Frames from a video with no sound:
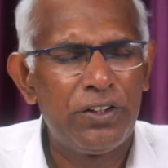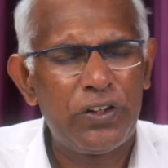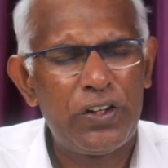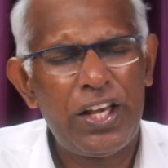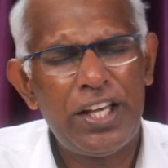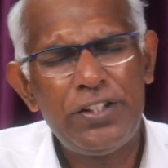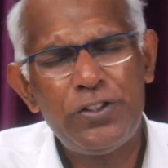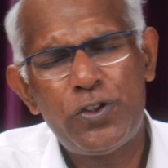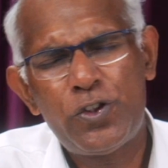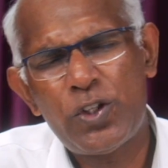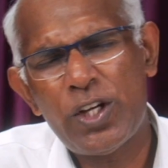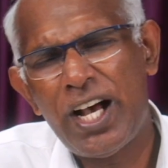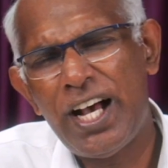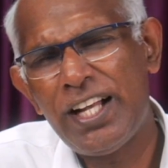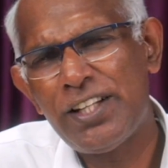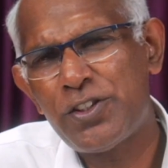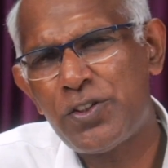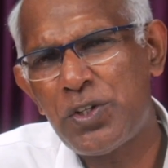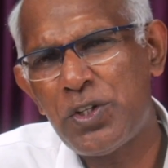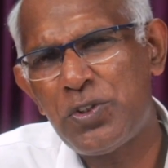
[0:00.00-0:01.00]
King
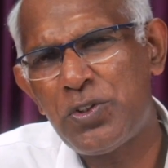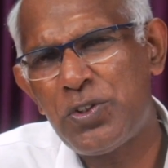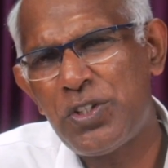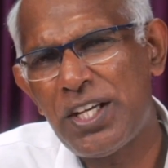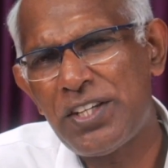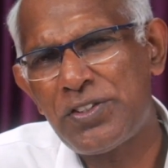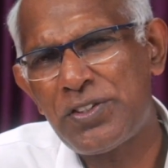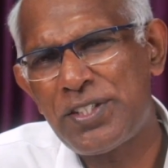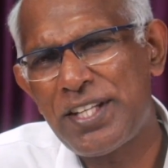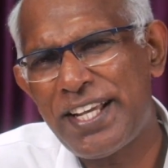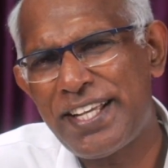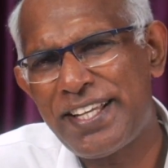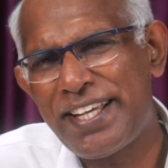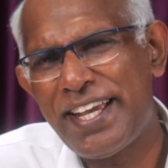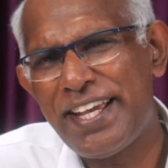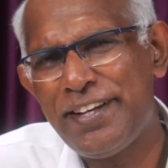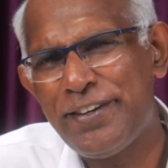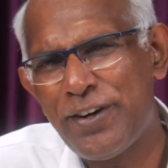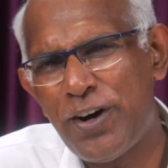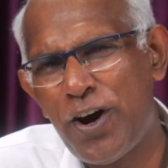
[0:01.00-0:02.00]
Charles is just a
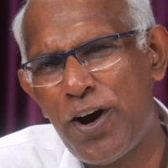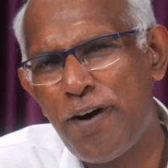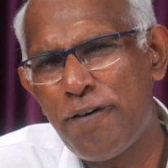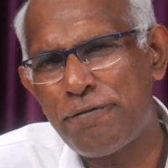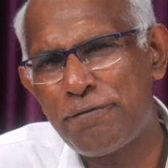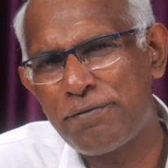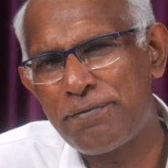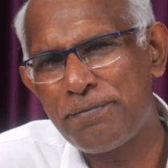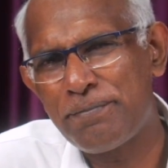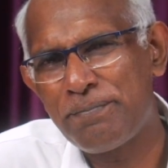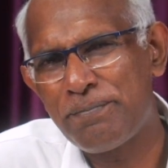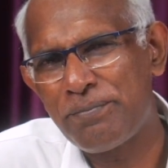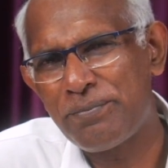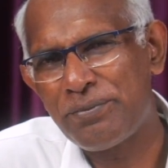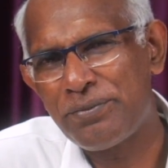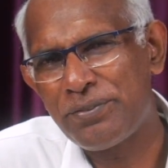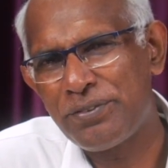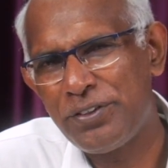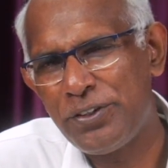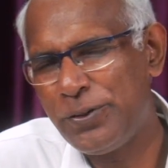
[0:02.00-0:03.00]
king of
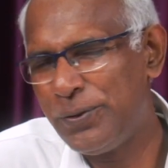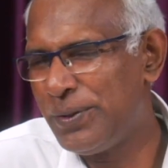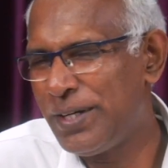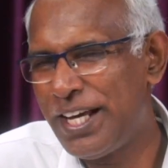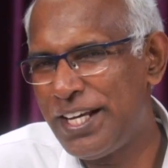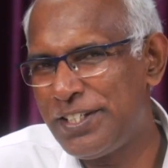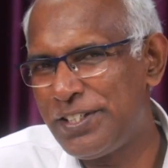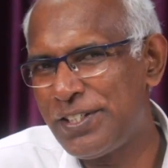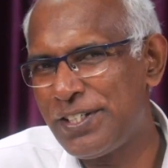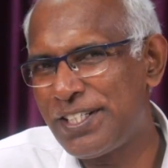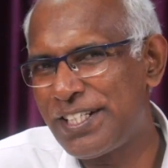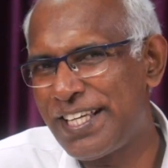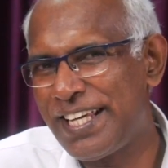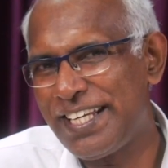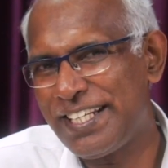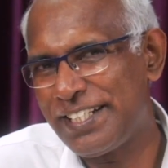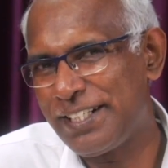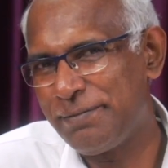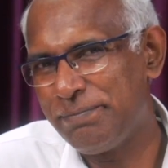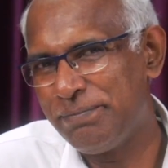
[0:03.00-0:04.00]
United
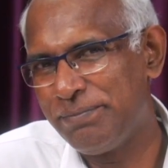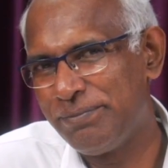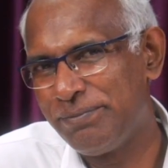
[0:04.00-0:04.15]
Kingdom.